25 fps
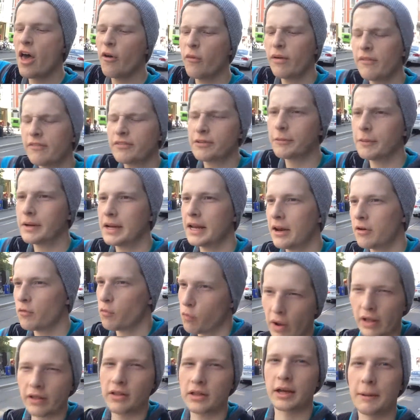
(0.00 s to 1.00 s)
Hello everyone
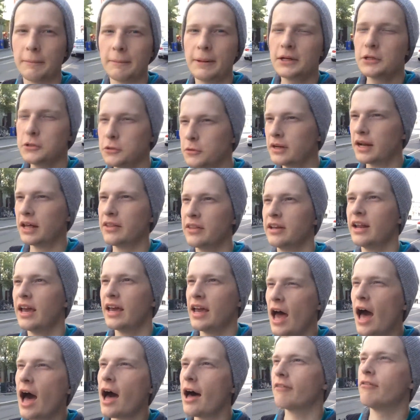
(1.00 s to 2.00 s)
and welcome to another
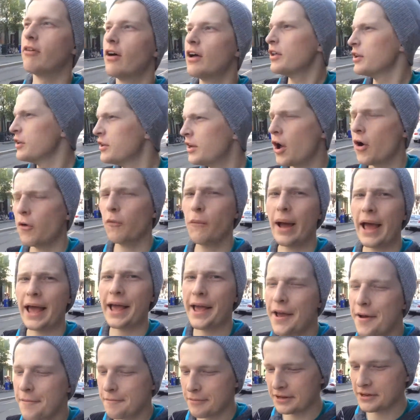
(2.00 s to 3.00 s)
day of No
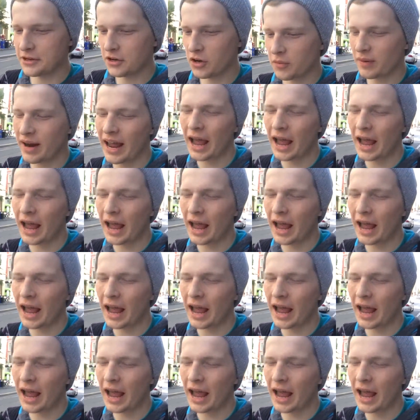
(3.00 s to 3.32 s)
Way But No